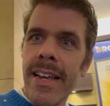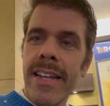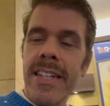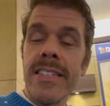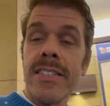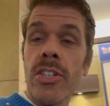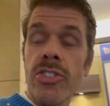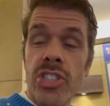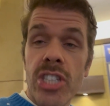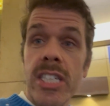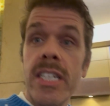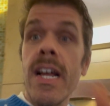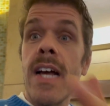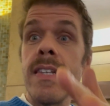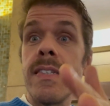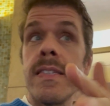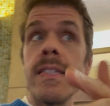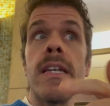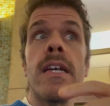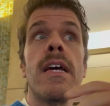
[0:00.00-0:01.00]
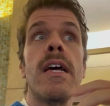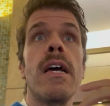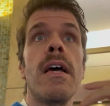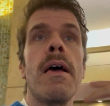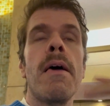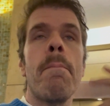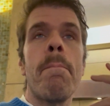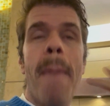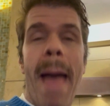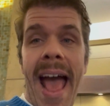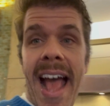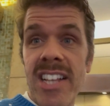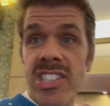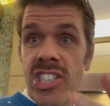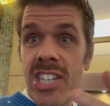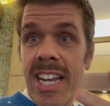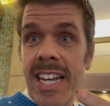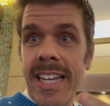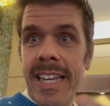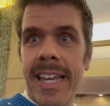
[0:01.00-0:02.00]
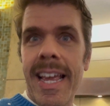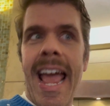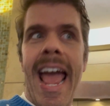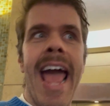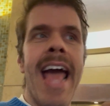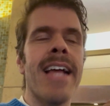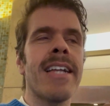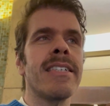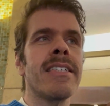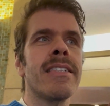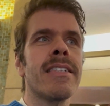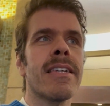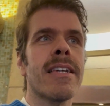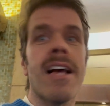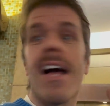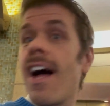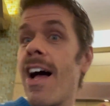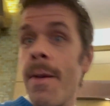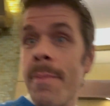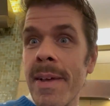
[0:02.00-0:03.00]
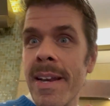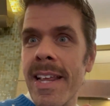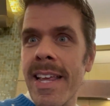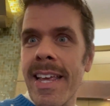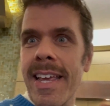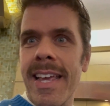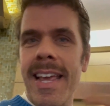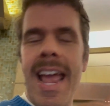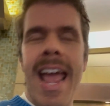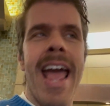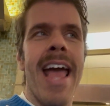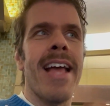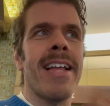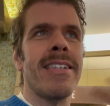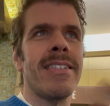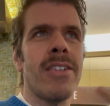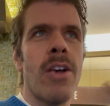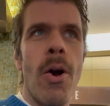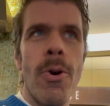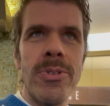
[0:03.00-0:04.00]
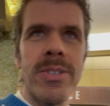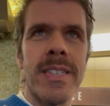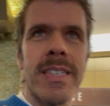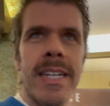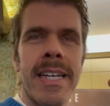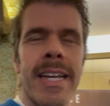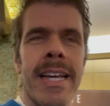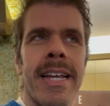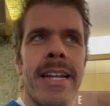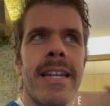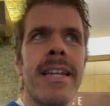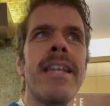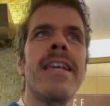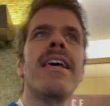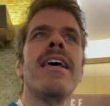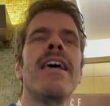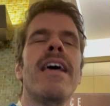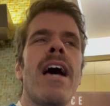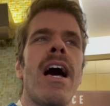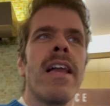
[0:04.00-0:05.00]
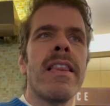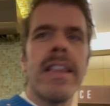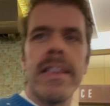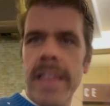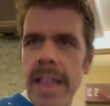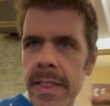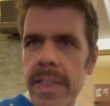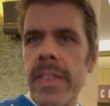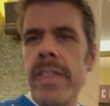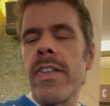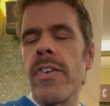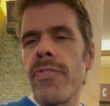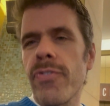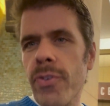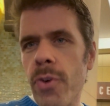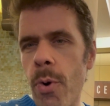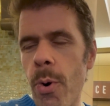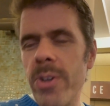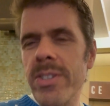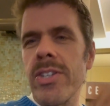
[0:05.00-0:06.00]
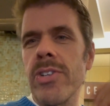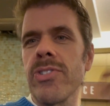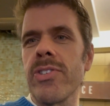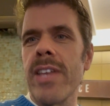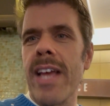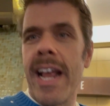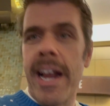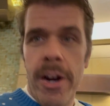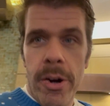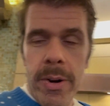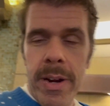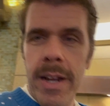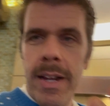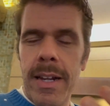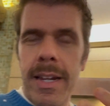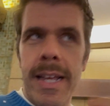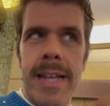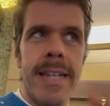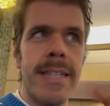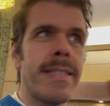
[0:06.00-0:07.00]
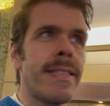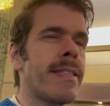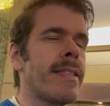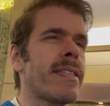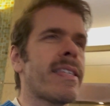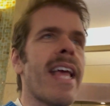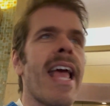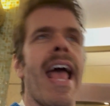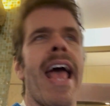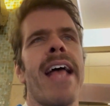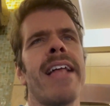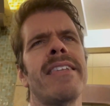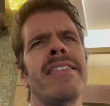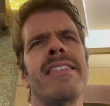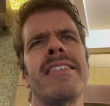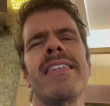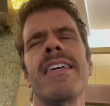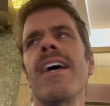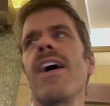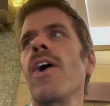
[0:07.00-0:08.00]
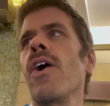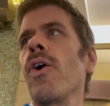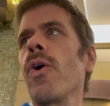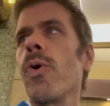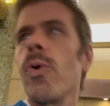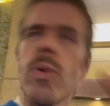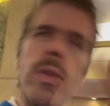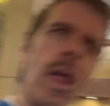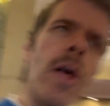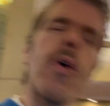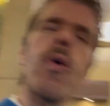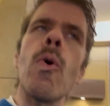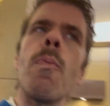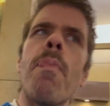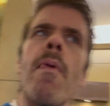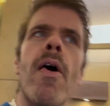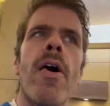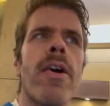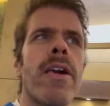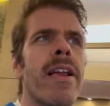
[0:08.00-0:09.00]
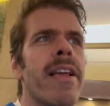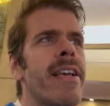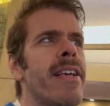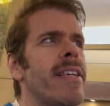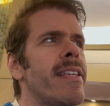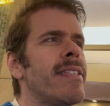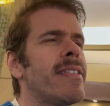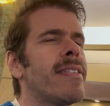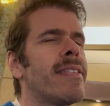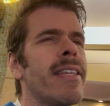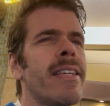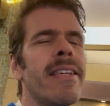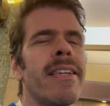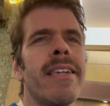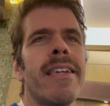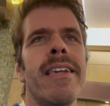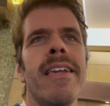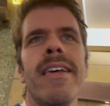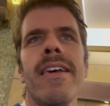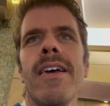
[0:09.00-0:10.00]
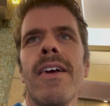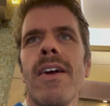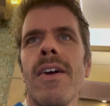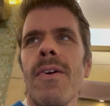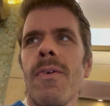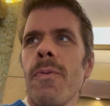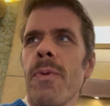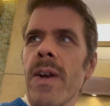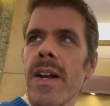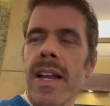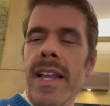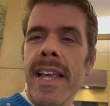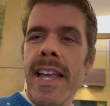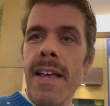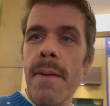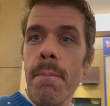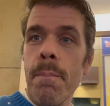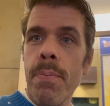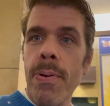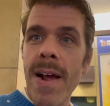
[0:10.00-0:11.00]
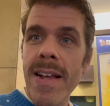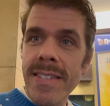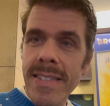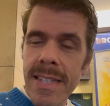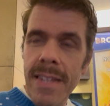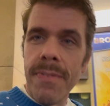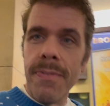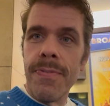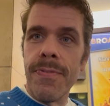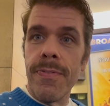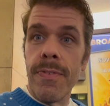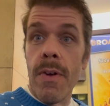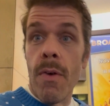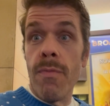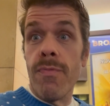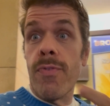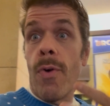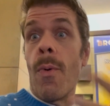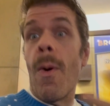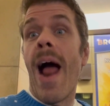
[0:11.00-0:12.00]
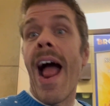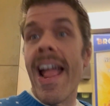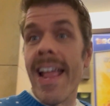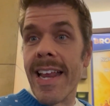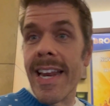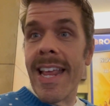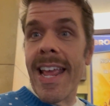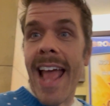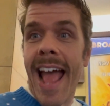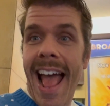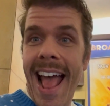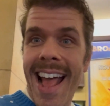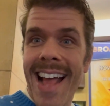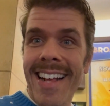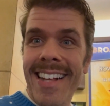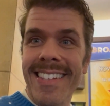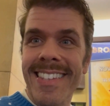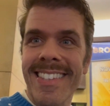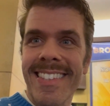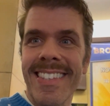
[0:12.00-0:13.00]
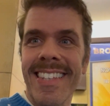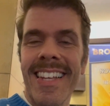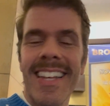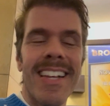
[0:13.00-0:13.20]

So she does magic and comedy and hosting, and then, of course, there's the aerialists and hula hoop artists and really impressive variety acts.